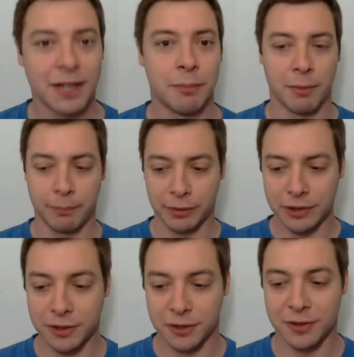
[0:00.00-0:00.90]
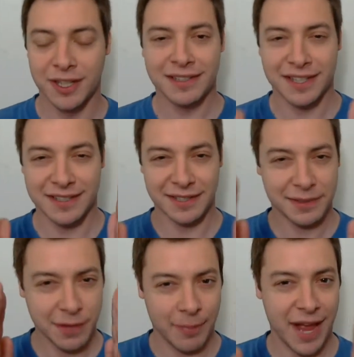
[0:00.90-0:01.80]
But blue, since
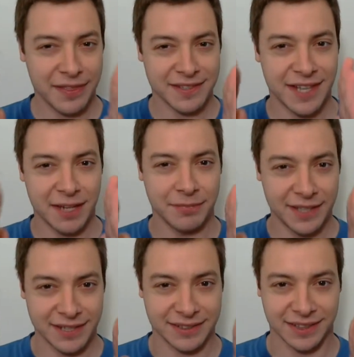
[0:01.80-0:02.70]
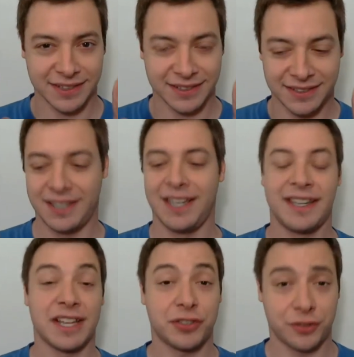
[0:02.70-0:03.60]
it's about the same distance,
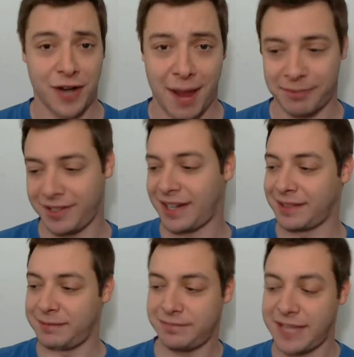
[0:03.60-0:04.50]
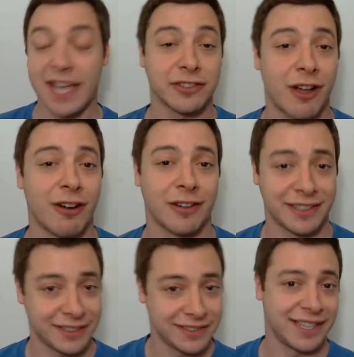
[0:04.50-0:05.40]
gets trapped and it takes
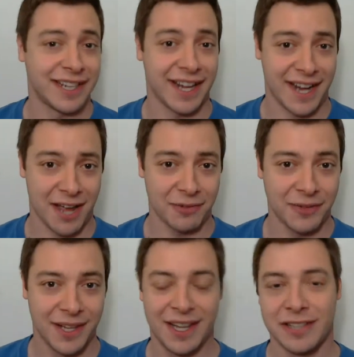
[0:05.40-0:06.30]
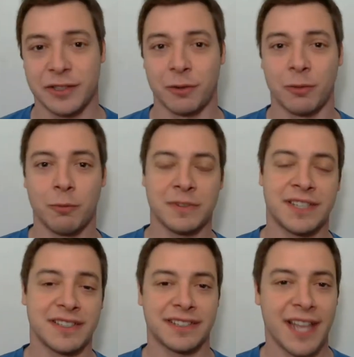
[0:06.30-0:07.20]
longer to get out. So
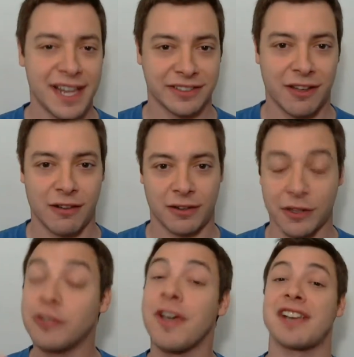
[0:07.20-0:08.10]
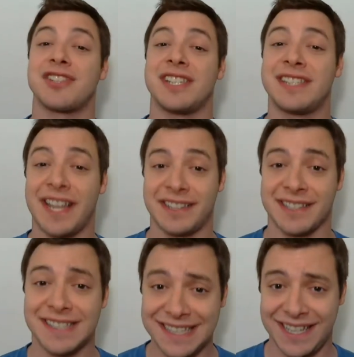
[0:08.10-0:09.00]
since it takes longer, you actually get to
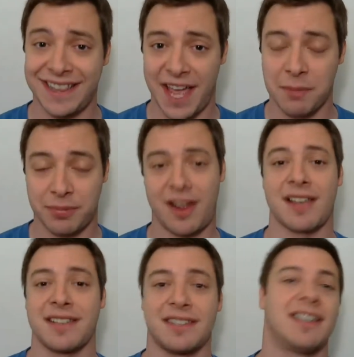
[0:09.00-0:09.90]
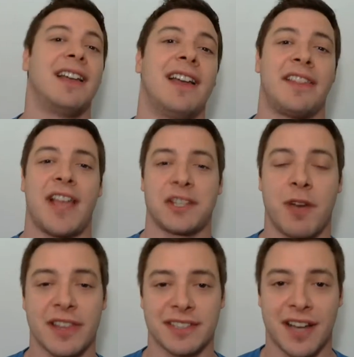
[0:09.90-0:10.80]
see that process, and that's
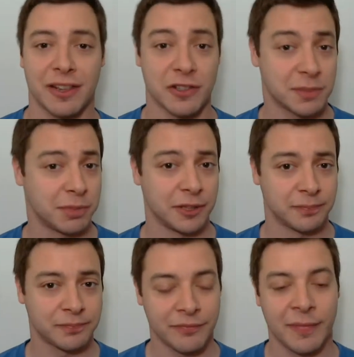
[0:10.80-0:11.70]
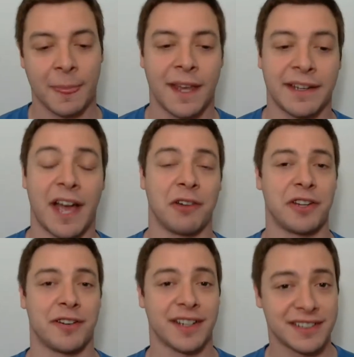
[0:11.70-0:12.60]
why the sky looks blue. Now
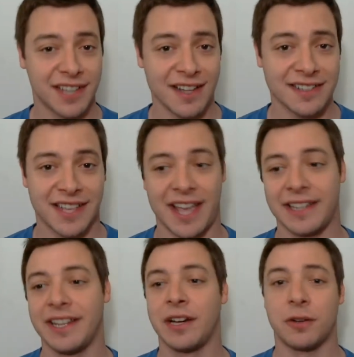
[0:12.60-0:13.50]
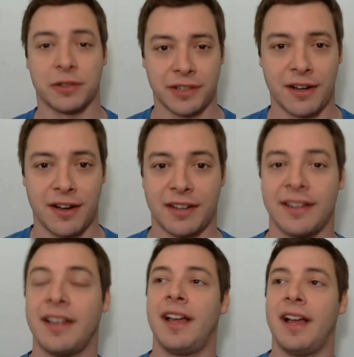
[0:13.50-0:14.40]
during sunset or dawn,
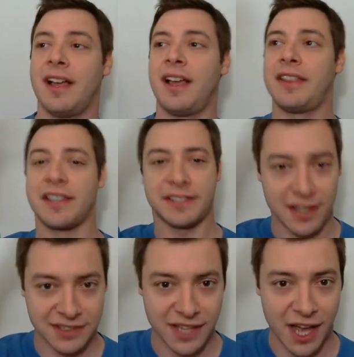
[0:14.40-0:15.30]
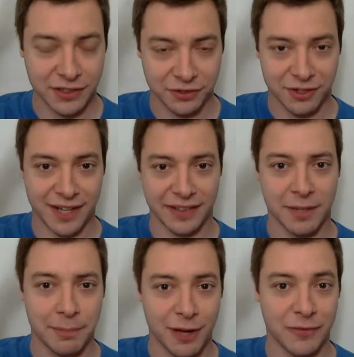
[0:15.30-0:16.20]
the sun's not directly
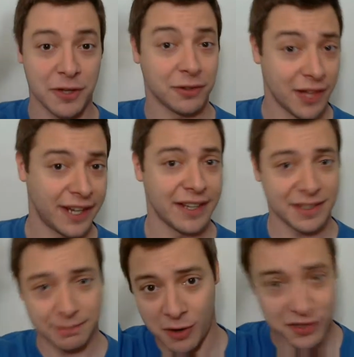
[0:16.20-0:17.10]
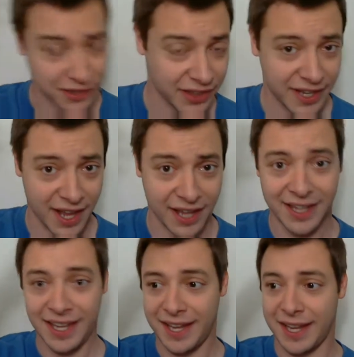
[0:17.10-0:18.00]
above you like it is most of the day.
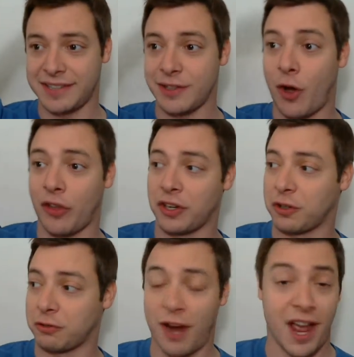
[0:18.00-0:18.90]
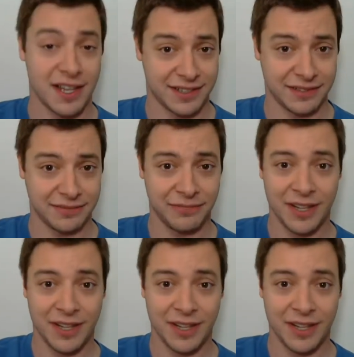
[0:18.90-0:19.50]
It's on the horizon.